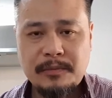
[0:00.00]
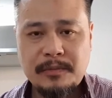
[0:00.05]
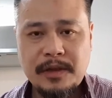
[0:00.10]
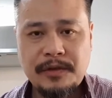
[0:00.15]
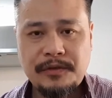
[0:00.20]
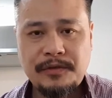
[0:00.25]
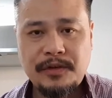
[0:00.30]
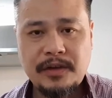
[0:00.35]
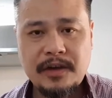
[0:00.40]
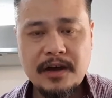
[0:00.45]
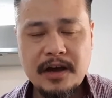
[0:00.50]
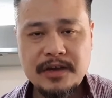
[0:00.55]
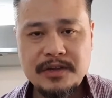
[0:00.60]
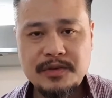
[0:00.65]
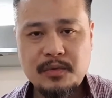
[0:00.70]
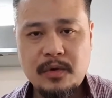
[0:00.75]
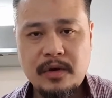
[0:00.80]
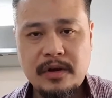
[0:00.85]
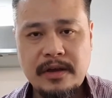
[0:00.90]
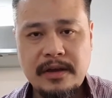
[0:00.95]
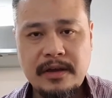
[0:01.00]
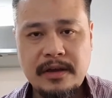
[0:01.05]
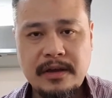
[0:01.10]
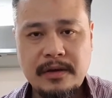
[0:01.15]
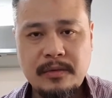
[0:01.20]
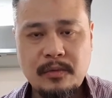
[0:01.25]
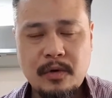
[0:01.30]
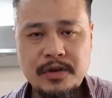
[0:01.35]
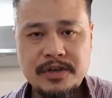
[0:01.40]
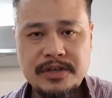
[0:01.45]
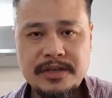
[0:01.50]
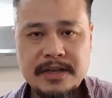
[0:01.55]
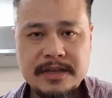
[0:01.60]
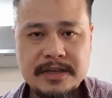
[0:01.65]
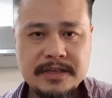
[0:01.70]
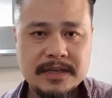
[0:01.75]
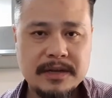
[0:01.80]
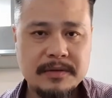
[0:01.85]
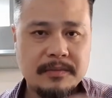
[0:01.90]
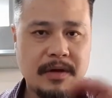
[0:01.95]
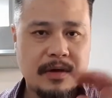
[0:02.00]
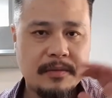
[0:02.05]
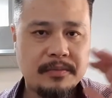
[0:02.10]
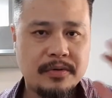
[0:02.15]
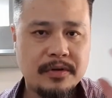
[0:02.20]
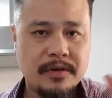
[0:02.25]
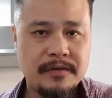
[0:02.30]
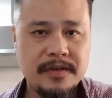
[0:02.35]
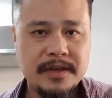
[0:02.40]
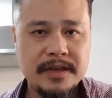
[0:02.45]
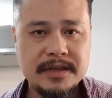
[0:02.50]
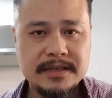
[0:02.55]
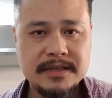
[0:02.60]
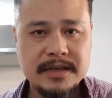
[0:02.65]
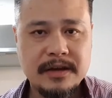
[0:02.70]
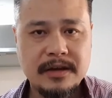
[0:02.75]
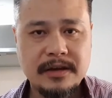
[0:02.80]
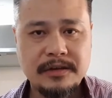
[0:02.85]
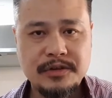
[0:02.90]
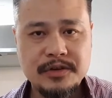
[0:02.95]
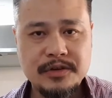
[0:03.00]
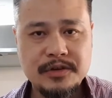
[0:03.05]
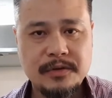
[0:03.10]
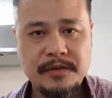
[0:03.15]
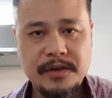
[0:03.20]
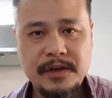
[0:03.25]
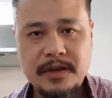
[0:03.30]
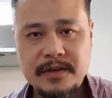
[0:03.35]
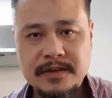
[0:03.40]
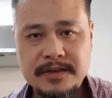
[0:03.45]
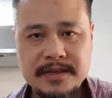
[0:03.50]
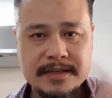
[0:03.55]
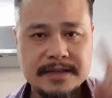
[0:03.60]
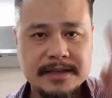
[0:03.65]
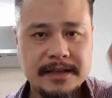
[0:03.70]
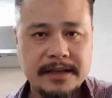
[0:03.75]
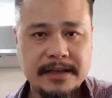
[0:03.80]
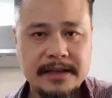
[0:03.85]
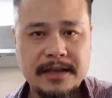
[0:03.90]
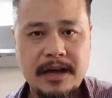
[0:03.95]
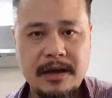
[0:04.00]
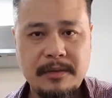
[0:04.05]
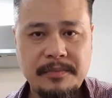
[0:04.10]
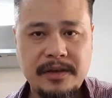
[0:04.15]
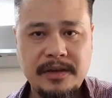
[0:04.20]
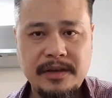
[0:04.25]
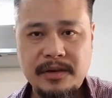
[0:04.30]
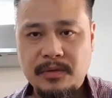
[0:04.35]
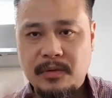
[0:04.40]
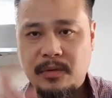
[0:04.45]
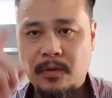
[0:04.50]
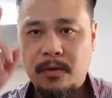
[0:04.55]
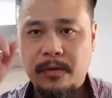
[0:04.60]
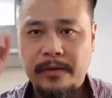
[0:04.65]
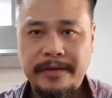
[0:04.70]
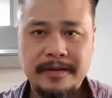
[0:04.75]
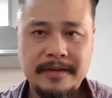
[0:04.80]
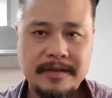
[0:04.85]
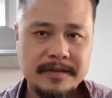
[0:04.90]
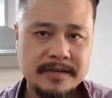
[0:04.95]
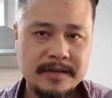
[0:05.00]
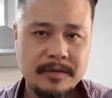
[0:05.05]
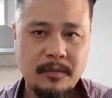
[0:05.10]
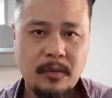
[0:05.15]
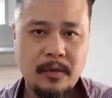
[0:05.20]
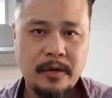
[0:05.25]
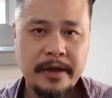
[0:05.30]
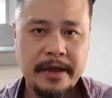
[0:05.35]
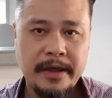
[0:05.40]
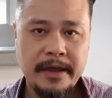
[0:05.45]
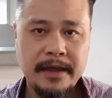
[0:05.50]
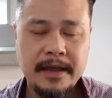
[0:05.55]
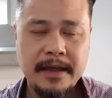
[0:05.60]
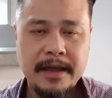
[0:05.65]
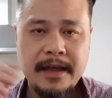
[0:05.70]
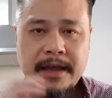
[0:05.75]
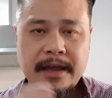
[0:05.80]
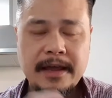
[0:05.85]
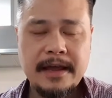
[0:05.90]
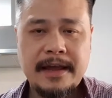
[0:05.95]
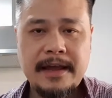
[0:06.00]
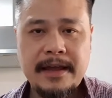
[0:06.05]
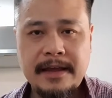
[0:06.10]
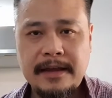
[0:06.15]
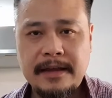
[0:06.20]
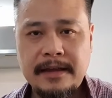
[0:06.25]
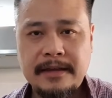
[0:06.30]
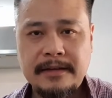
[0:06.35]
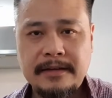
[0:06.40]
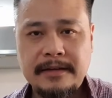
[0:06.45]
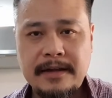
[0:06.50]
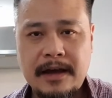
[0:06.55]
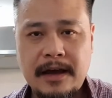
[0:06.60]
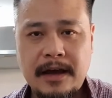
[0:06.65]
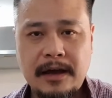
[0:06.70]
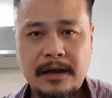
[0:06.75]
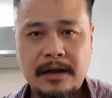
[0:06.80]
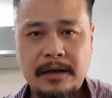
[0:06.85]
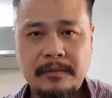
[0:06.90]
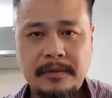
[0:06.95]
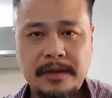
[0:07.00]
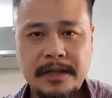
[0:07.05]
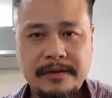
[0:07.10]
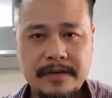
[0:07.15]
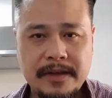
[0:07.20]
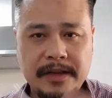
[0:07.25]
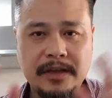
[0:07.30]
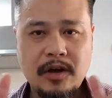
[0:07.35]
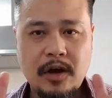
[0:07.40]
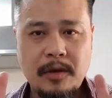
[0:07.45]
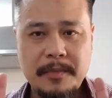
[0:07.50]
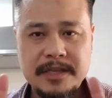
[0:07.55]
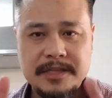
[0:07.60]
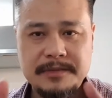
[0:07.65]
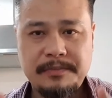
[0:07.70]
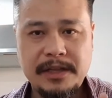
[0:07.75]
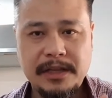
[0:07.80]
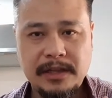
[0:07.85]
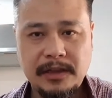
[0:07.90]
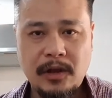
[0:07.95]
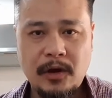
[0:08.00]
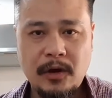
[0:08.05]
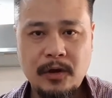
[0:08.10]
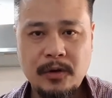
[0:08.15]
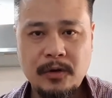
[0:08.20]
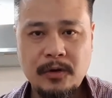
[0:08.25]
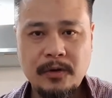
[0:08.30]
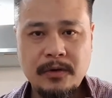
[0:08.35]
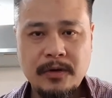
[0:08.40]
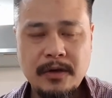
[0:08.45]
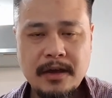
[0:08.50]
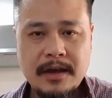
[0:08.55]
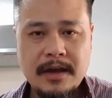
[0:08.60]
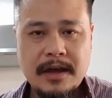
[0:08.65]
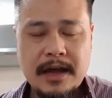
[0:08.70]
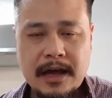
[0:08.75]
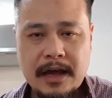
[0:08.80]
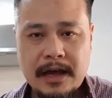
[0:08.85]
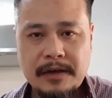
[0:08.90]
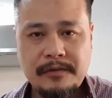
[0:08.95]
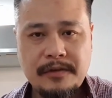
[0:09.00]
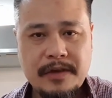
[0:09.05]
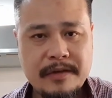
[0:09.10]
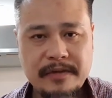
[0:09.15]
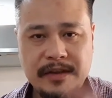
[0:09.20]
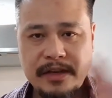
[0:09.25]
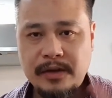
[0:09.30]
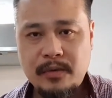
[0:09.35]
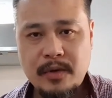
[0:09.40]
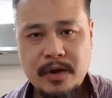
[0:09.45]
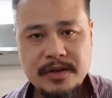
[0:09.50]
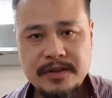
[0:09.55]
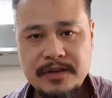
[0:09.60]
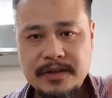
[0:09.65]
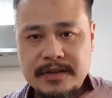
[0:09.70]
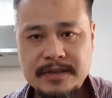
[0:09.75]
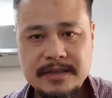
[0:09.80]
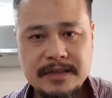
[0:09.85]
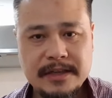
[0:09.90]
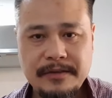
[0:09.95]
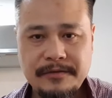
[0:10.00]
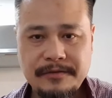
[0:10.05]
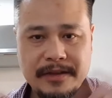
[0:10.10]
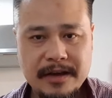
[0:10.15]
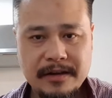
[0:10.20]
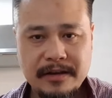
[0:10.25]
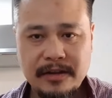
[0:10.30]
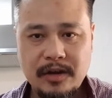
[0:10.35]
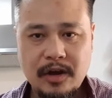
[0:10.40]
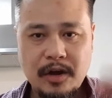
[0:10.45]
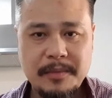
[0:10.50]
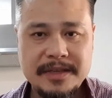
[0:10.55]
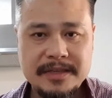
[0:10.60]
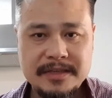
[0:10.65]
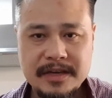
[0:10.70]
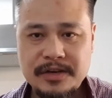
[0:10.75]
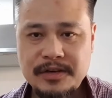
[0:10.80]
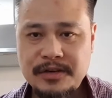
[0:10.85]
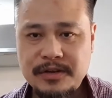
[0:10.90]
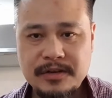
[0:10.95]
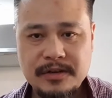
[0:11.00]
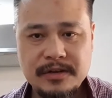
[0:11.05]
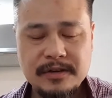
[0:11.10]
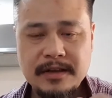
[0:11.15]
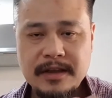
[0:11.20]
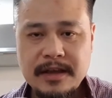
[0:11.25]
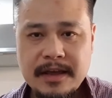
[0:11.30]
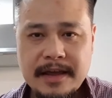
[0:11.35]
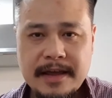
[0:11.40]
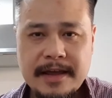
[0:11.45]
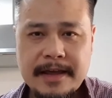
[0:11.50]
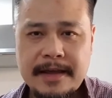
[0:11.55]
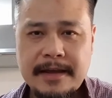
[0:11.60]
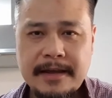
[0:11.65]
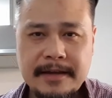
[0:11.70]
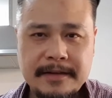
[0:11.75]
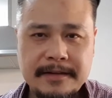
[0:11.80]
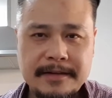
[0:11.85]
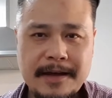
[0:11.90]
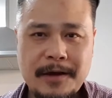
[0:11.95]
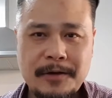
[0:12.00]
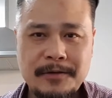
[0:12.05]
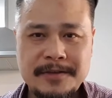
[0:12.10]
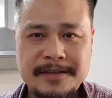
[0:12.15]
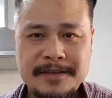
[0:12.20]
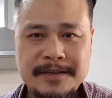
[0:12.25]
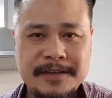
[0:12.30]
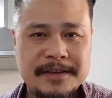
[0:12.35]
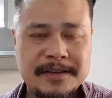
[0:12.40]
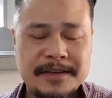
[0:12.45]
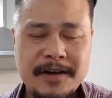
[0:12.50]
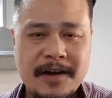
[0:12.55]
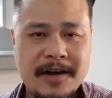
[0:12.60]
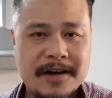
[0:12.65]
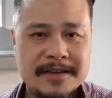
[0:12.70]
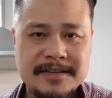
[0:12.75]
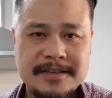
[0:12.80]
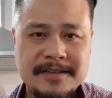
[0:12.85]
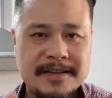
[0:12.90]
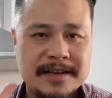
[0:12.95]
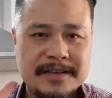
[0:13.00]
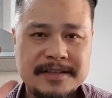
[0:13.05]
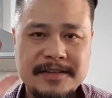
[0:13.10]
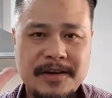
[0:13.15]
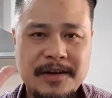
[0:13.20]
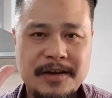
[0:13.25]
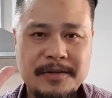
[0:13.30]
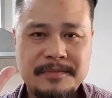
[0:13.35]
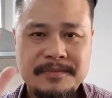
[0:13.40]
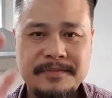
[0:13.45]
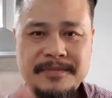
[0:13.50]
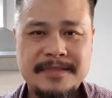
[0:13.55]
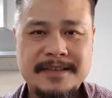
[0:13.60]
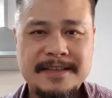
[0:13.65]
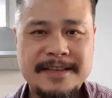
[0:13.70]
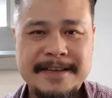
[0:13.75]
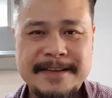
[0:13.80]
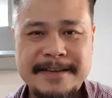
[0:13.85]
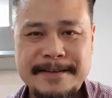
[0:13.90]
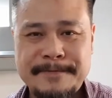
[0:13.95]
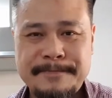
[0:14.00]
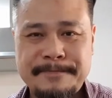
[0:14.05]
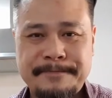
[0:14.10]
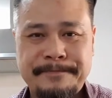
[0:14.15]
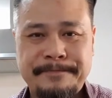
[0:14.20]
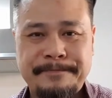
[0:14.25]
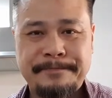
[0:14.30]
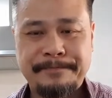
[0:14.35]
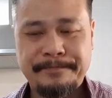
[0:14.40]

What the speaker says: If you guys want to watch some of my previous YouTube videos, just click up here or here somewhere. And leave any comments below. If you have any questions, leave down in the comment section. And I'll see you guys next time. See ya.